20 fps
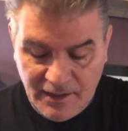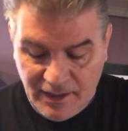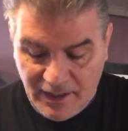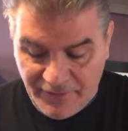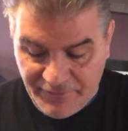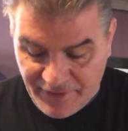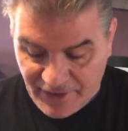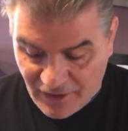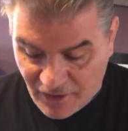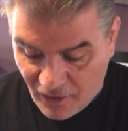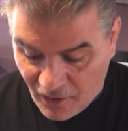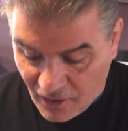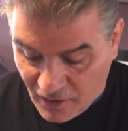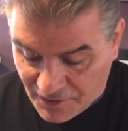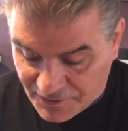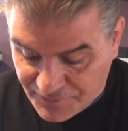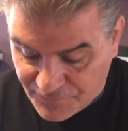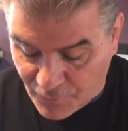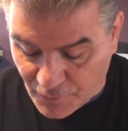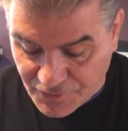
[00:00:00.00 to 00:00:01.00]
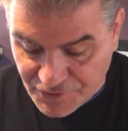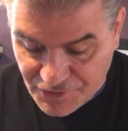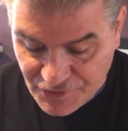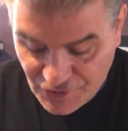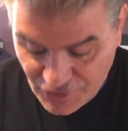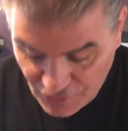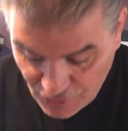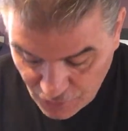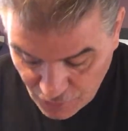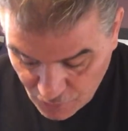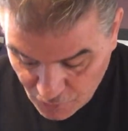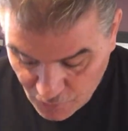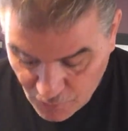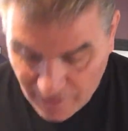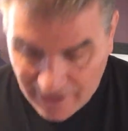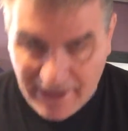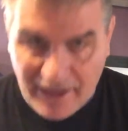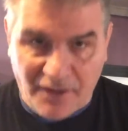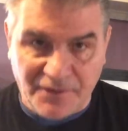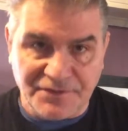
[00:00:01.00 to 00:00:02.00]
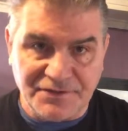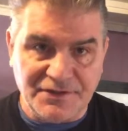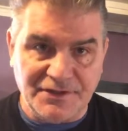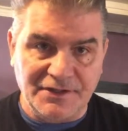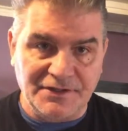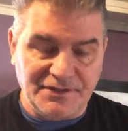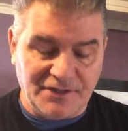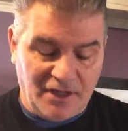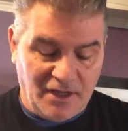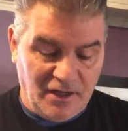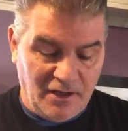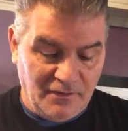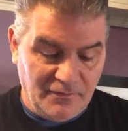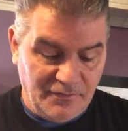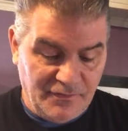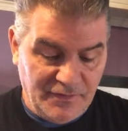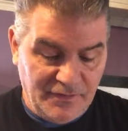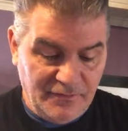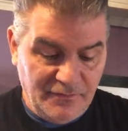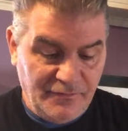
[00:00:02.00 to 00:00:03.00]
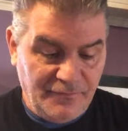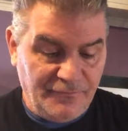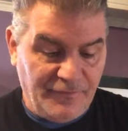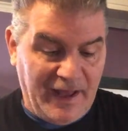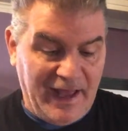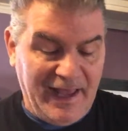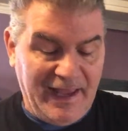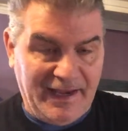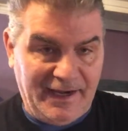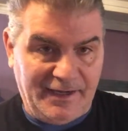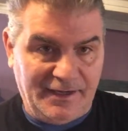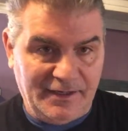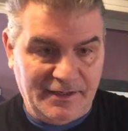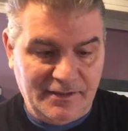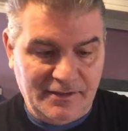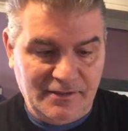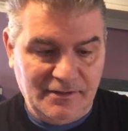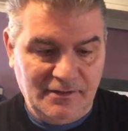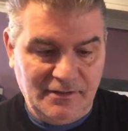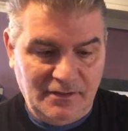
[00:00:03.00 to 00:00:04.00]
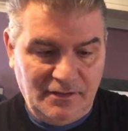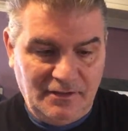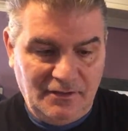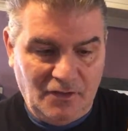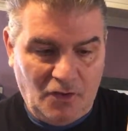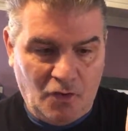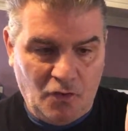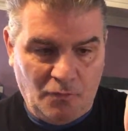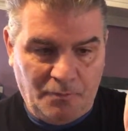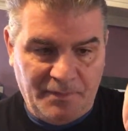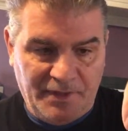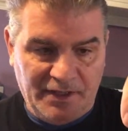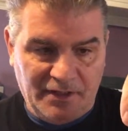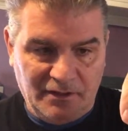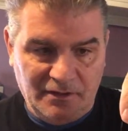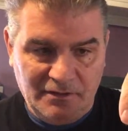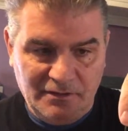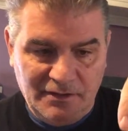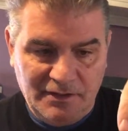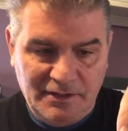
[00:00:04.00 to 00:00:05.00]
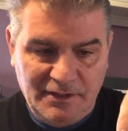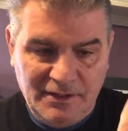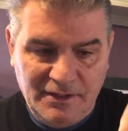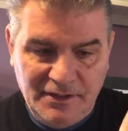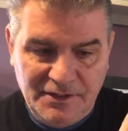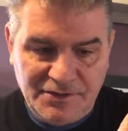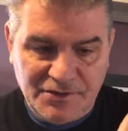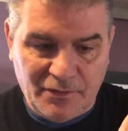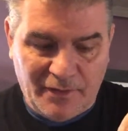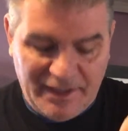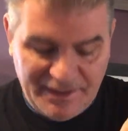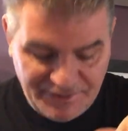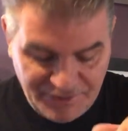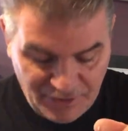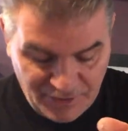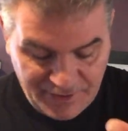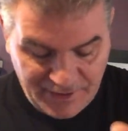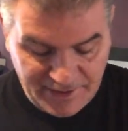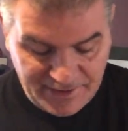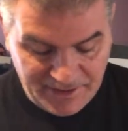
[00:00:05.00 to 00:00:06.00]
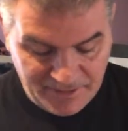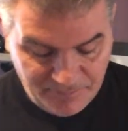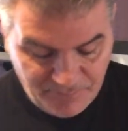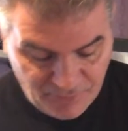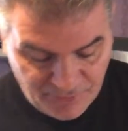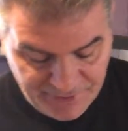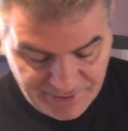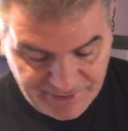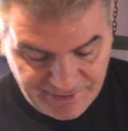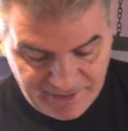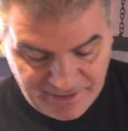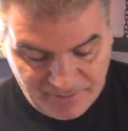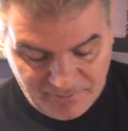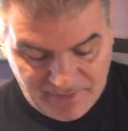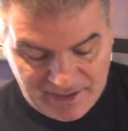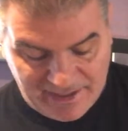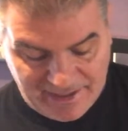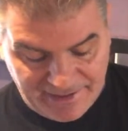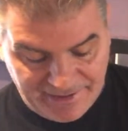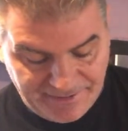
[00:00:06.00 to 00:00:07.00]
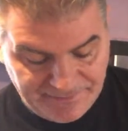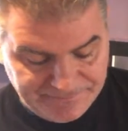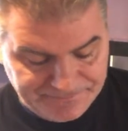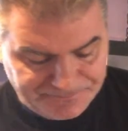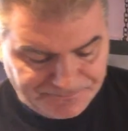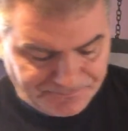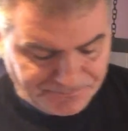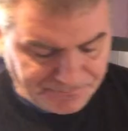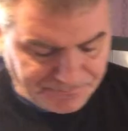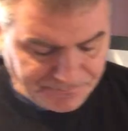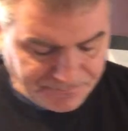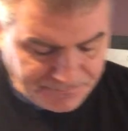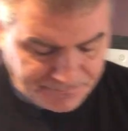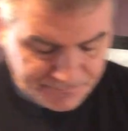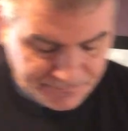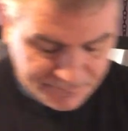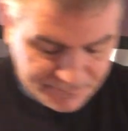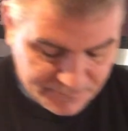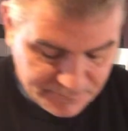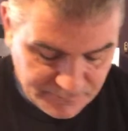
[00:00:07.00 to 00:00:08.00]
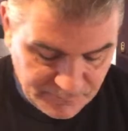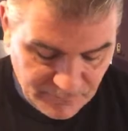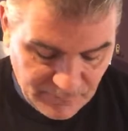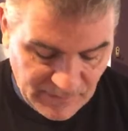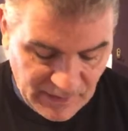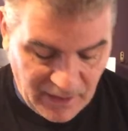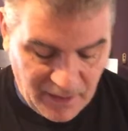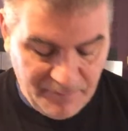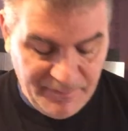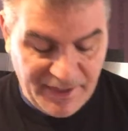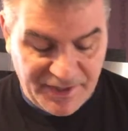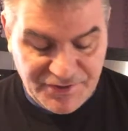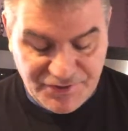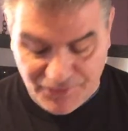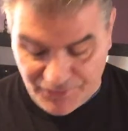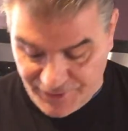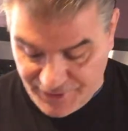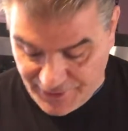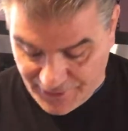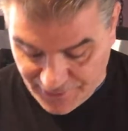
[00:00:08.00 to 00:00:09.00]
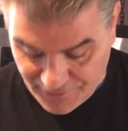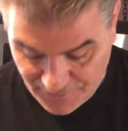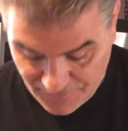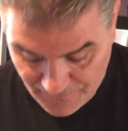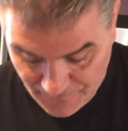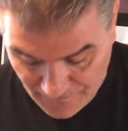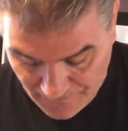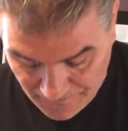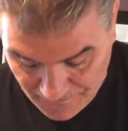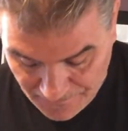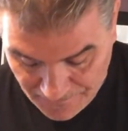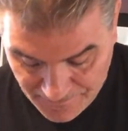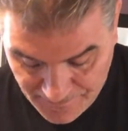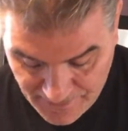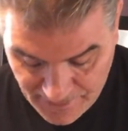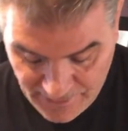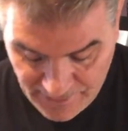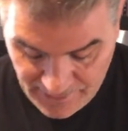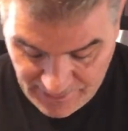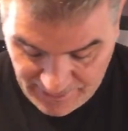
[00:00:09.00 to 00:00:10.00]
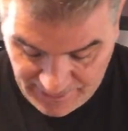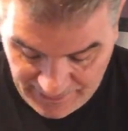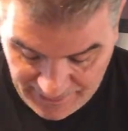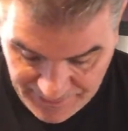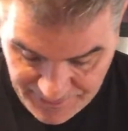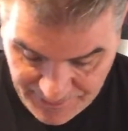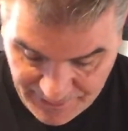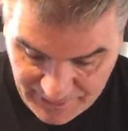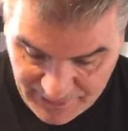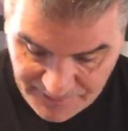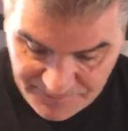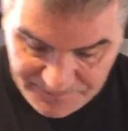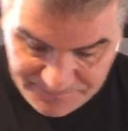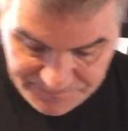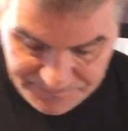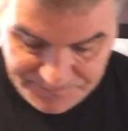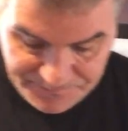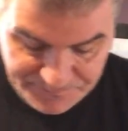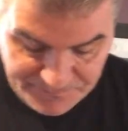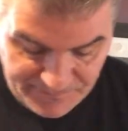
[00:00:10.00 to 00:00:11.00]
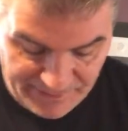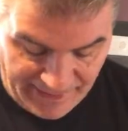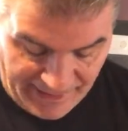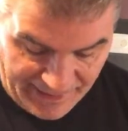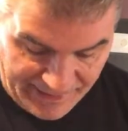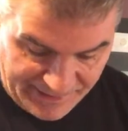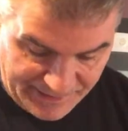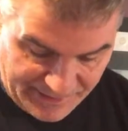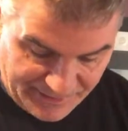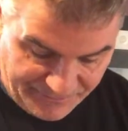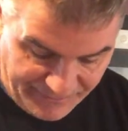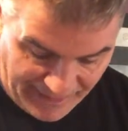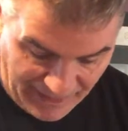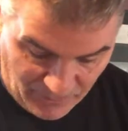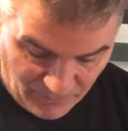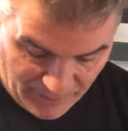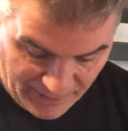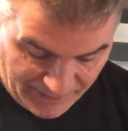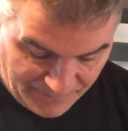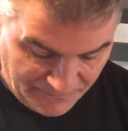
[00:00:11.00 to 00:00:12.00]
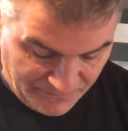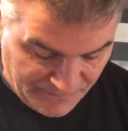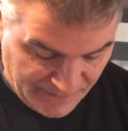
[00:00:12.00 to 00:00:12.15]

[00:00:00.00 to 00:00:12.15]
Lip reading: And then it calls for 2 ounces of fine oatmeal. So I took it and put it in my mixer here and added it that way.